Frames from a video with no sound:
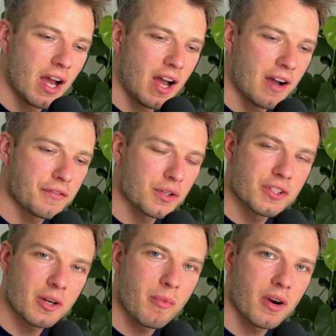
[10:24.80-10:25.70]
for
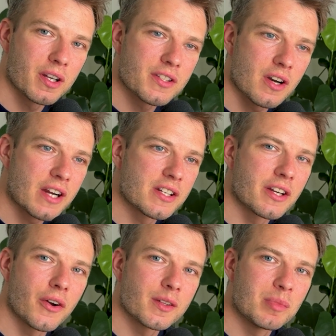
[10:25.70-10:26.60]
stock markets are actually
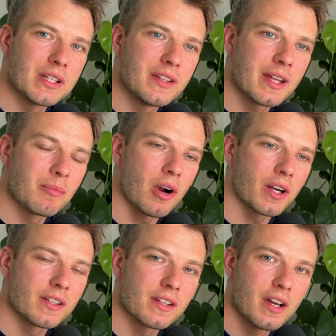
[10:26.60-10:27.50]
going to be a dead
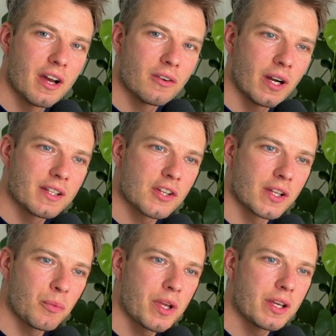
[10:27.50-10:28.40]
market, right? So
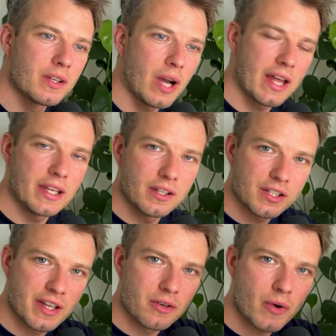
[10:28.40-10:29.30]
that we either
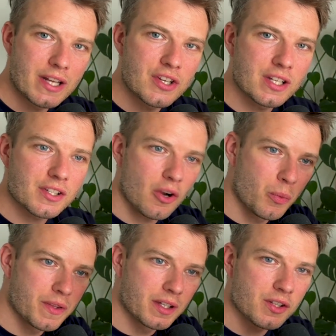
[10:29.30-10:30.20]
stay ranging, so
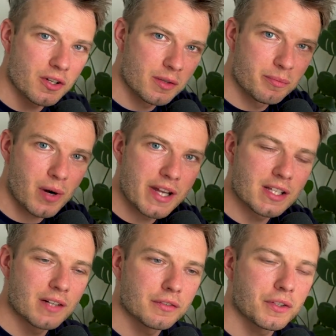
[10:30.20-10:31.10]
within a certain price
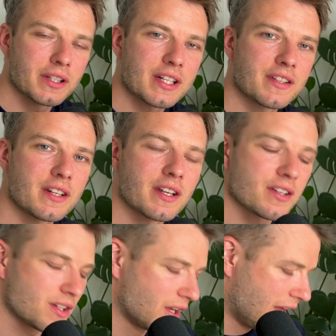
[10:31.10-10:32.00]
level for the next 10
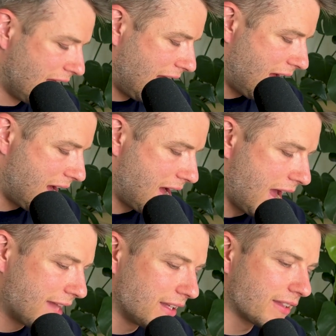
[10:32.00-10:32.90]
years,
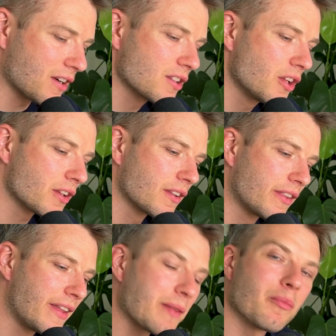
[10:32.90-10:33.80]
and that there's not
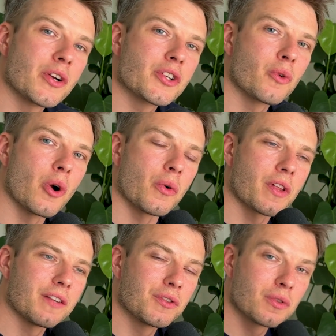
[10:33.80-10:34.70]
that much growth.
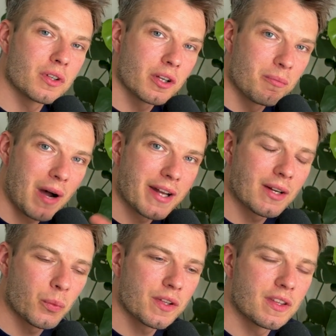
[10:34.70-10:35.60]
And if you combine that
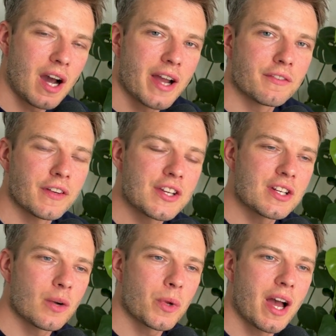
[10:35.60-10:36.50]
with the high inflation
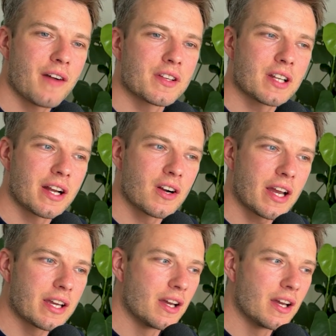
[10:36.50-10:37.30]
that we have, it's like, okay,